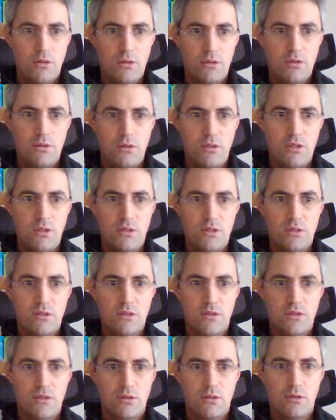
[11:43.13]

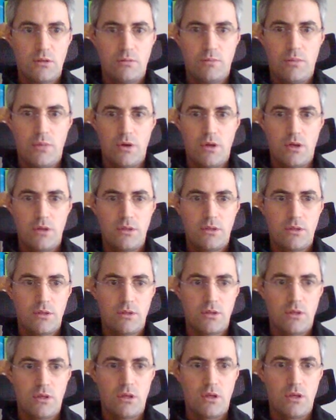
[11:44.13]
this part
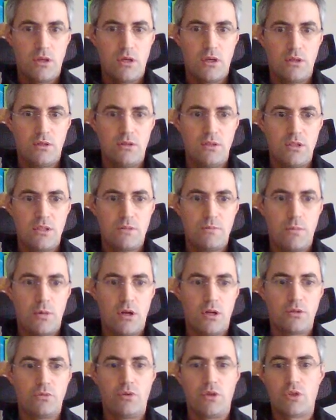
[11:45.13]
and this
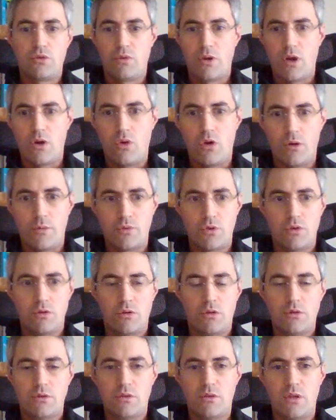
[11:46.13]
part, which were
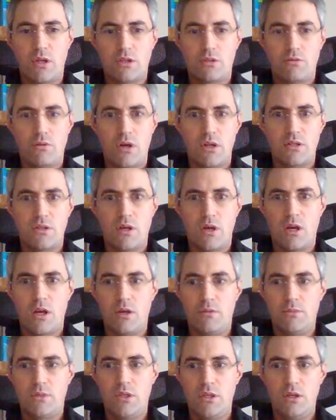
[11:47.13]
optional. So that's why they are
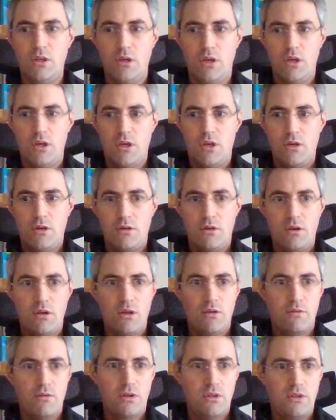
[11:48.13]
empty,
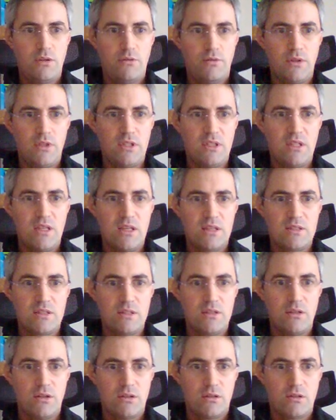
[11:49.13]
even if it does
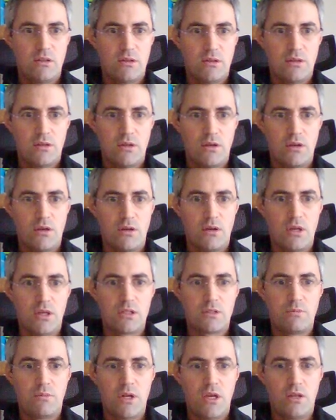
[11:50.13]
not
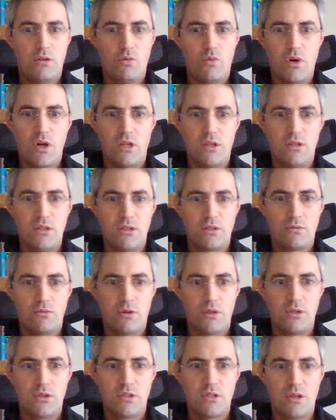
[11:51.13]
explain why this
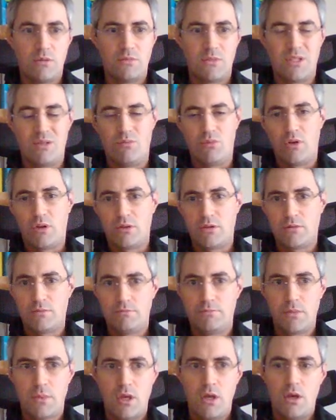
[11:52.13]
one is empty. But
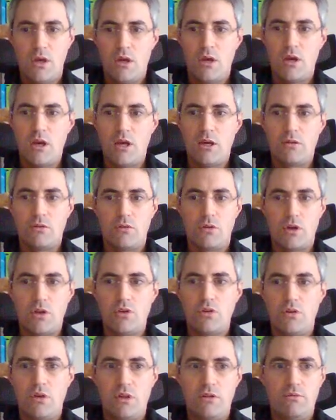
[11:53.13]
I don't know. I
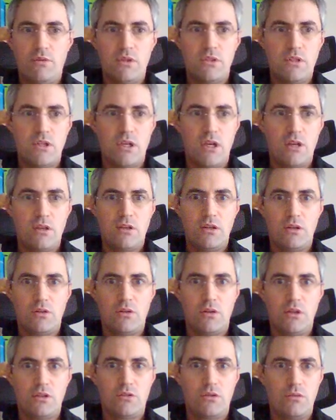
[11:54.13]
should investigate it a
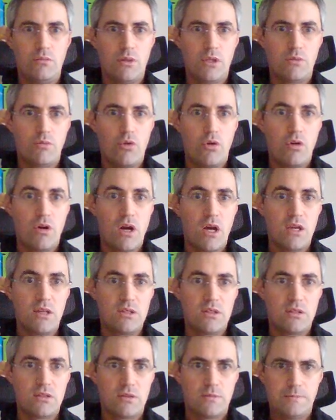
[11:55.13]
little bit more,
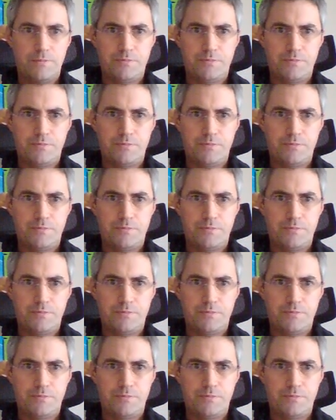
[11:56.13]
as